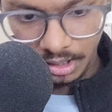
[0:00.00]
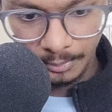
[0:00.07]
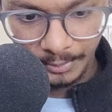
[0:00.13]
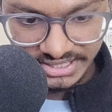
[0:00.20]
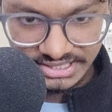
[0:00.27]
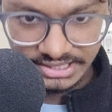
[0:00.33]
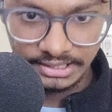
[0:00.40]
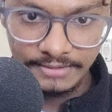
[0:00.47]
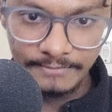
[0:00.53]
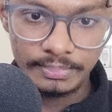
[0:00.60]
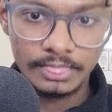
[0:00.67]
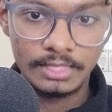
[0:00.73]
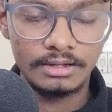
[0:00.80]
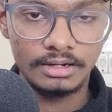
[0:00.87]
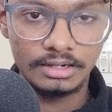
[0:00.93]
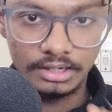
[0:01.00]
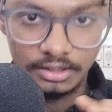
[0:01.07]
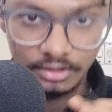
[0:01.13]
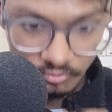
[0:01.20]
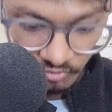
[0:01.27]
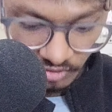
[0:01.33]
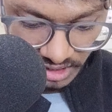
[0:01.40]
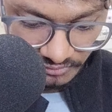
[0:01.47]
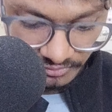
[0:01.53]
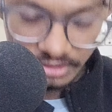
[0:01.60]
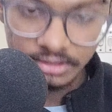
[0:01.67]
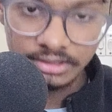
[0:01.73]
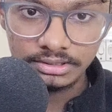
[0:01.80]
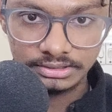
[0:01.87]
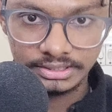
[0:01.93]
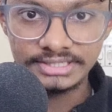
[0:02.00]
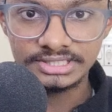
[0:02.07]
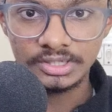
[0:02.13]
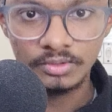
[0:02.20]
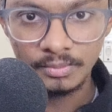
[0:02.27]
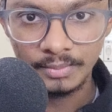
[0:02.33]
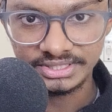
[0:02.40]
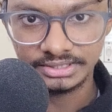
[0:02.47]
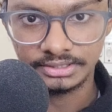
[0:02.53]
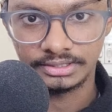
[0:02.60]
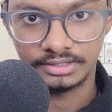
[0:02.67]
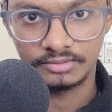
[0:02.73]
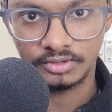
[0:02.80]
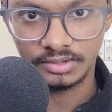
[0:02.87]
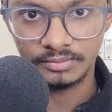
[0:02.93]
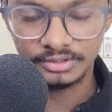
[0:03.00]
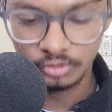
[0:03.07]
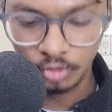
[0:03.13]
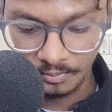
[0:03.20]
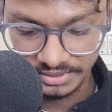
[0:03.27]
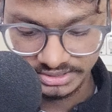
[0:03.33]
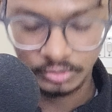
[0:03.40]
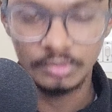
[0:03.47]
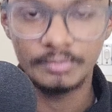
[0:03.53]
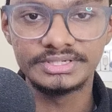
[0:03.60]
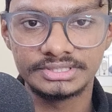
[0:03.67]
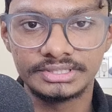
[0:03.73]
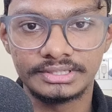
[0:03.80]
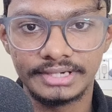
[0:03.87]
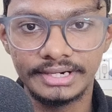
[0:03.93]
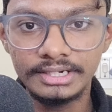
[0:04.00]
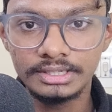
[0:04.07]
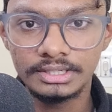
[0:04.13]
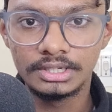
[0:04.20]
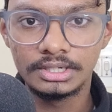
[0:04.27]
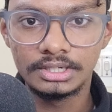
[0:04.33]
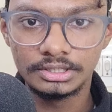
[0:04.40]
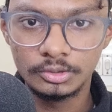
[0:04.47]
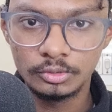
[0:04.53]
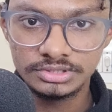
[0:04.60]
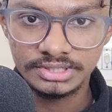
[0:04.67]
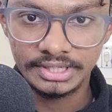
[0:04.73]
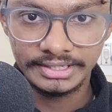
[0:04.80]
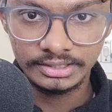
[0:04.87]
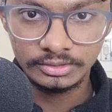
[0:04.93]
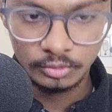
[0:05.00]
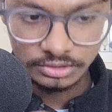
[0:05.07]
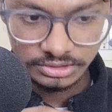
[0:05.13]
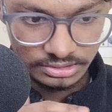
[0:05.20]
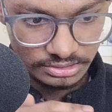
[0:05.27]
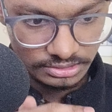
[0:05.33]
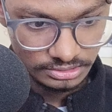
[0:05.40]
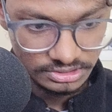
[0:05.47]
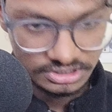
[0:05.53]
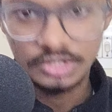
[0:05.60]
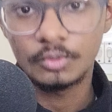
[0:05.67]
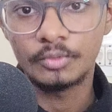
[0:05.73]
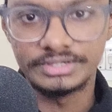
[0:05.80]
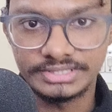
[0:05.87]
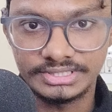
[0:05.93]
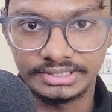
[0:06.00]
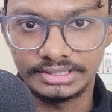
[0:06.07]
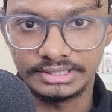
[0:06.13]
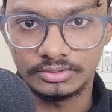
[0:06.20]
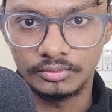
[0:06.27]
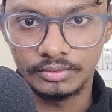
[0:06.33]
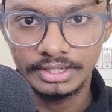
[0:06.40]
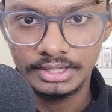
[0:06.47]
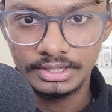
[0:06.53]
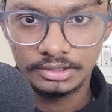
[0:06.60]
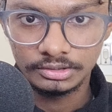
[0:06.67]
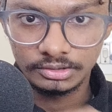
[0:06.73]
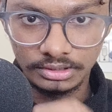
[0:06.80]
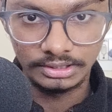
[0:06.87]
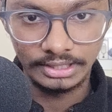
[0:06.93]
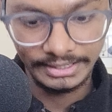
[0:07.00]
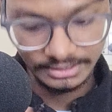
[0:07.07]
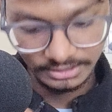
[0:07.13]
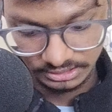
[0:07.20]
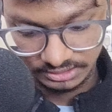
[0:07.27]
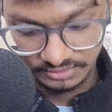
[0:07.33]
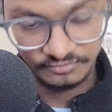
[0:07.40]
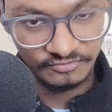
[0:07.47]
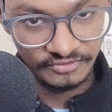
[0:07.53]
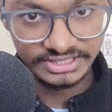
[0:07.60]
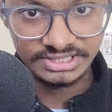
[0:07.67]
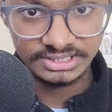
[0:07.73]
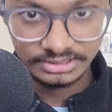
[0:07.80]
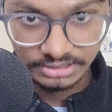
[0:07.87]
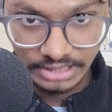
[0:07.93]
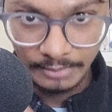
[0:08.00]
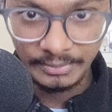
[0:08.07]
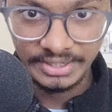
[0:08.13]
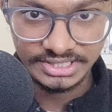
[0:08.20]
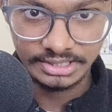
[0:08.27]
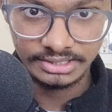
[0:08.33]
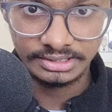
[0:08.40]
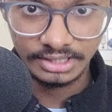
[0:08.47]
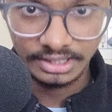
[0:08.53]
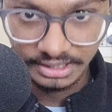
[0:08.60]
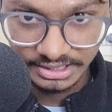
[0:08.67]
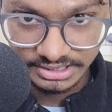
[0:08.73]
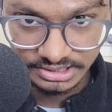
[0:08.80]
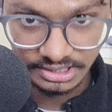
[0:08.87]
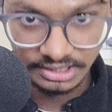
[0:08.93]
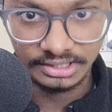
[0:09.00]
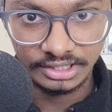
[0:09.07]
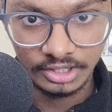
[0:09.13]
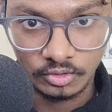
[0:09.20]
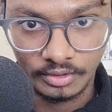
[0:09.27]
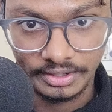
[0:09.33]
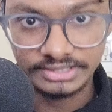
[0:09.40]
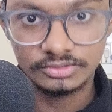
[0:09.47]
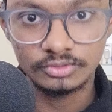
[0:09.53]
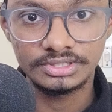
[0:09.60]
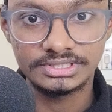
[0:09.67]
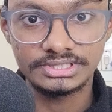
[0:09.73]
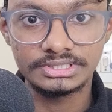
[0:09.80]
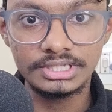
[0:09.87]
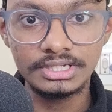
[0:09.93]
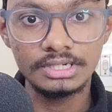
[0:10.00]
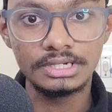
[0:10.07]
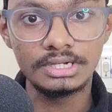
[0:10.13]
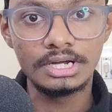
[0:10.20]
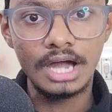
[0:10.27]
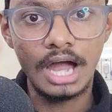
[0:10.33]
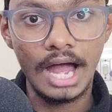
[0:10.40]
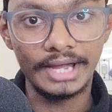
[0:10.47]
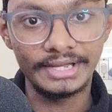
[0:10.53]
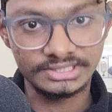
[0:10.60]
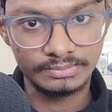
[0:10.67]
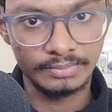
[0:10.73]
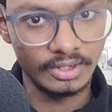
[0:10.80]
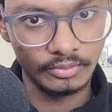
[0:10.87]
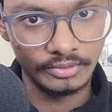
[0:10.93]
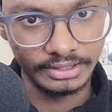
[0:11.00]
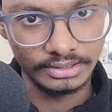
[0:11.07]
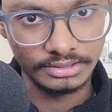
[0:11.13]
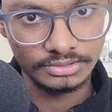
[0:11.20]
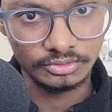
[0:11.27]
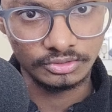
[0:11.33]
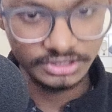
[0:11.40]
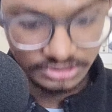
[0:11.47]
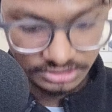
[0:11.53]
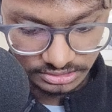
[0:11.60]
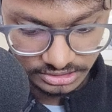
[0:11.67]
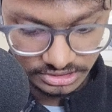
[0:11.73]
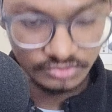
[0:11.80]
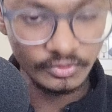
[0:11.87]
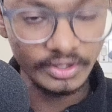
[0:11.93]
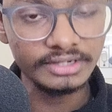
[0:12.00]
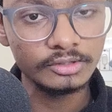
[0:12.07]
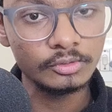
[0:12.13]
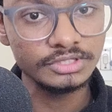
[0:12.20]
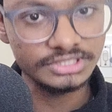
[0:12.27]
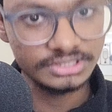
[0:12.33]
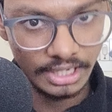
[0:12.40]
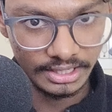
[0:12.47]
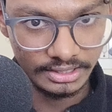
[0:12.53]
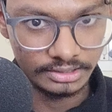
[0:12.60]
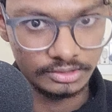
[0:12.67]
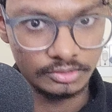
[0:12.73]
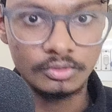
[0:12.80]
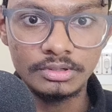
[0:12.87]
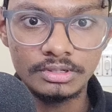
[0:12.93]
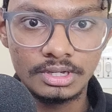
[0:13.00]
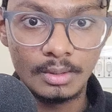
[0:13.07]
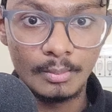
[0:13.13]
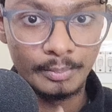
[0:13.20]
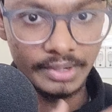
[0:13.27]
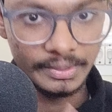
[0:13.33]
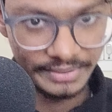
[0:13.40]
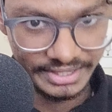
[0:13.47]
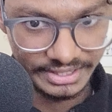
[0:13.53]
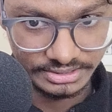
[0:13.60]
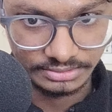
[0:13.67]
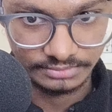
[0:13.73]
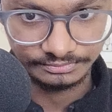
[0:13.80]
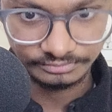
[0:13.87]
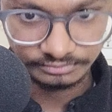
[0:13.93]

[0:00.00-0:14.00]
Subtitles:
basically whatever things I will mention here, whatever topics I will mention here, right, you study those sequentially. Okay, like the first I'm mentioning digital electronics, so this is the highest priority. So this is where you will start your preparation.